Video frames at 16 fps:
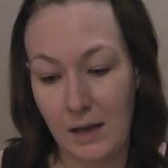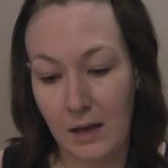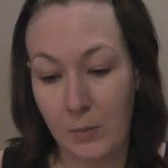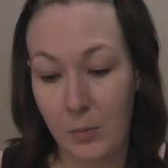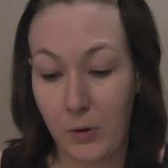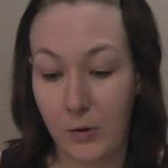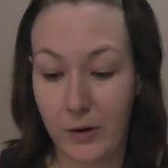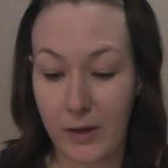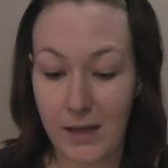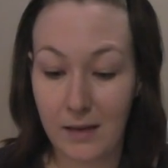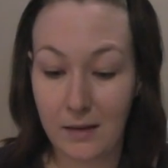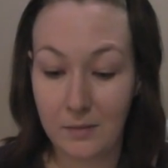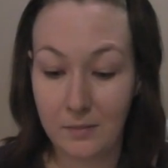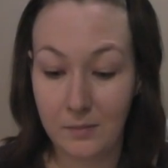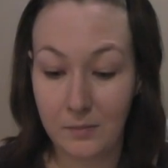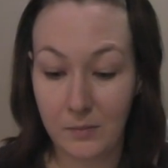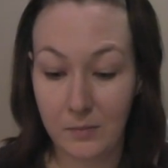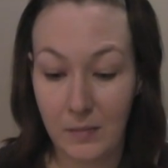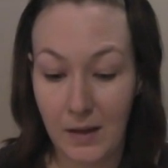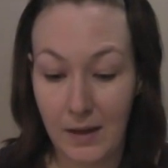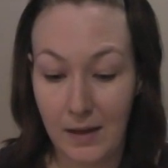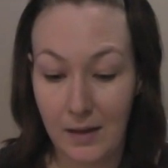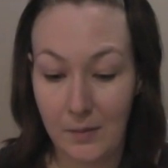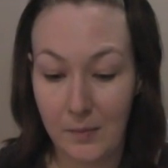Iborian
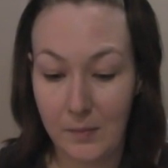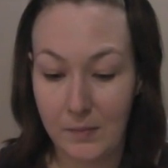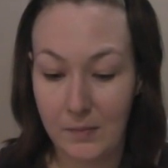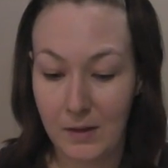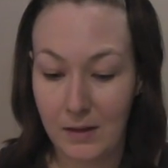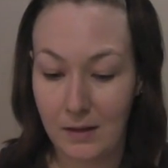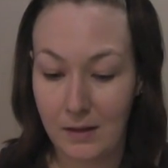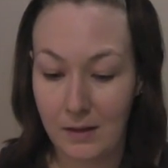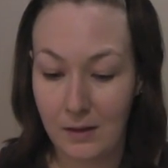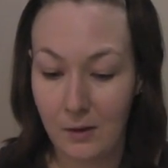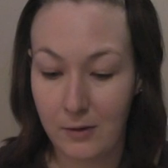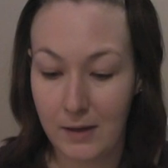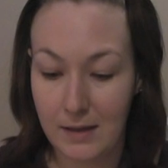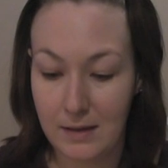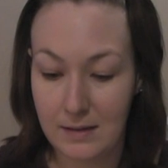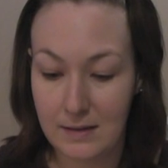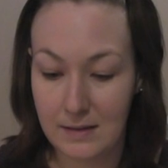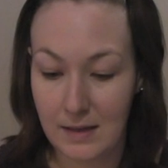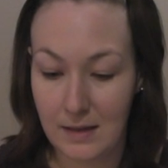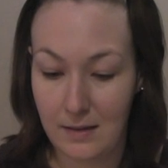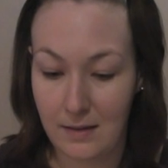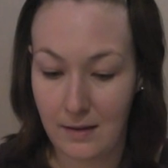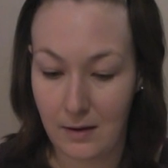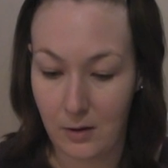Korean
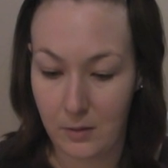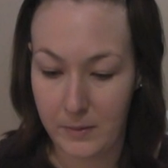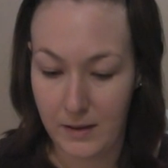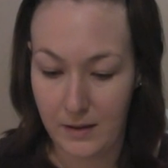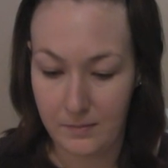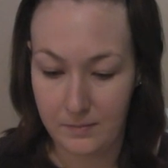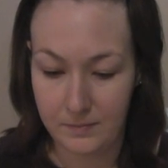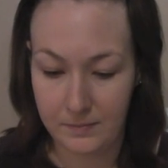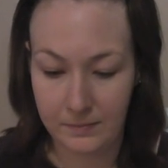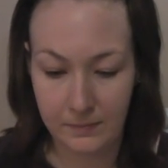Skin Therapy.